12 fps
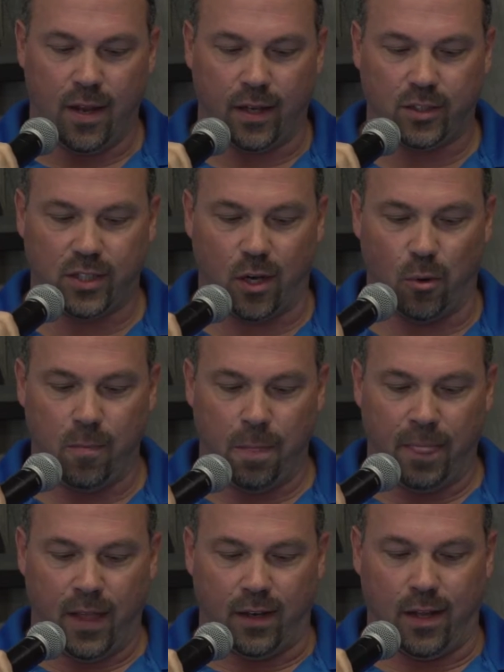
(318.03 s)
And so,
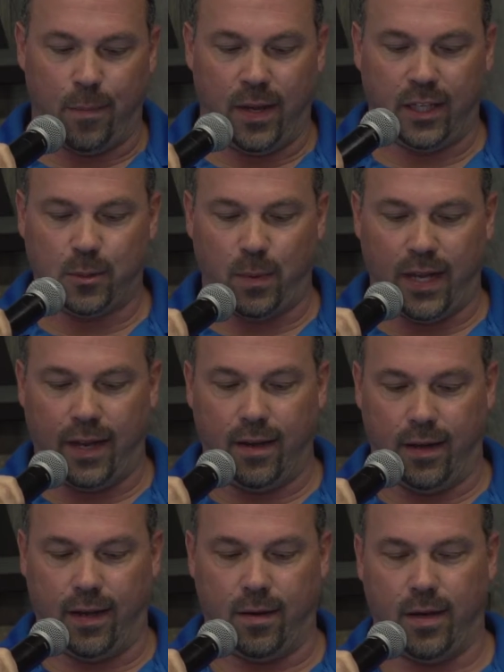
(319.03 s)
let me
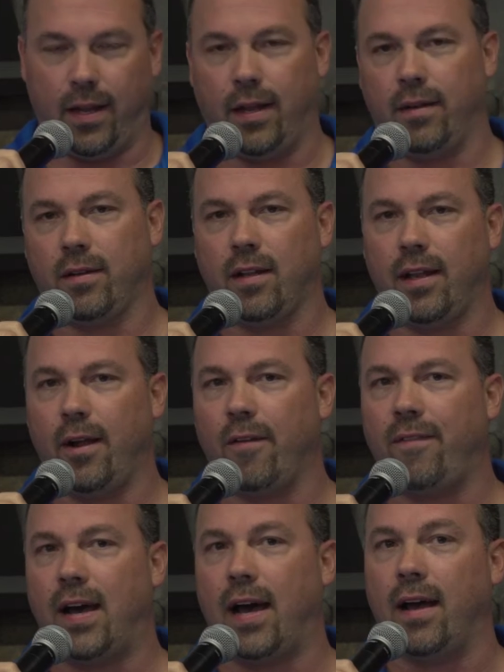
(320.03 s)
explain and
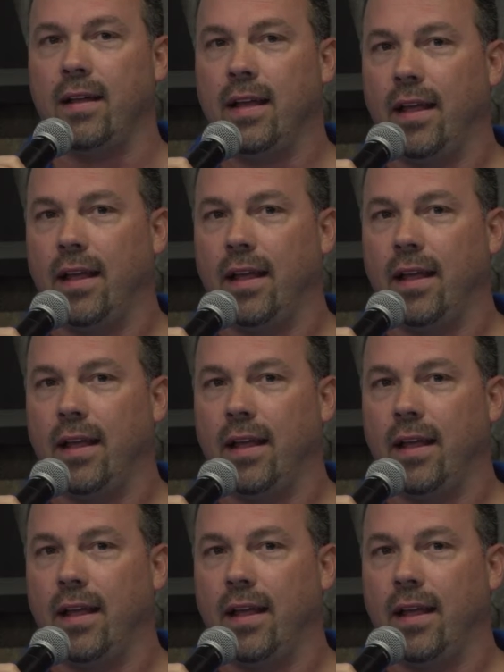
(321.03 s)
clarify.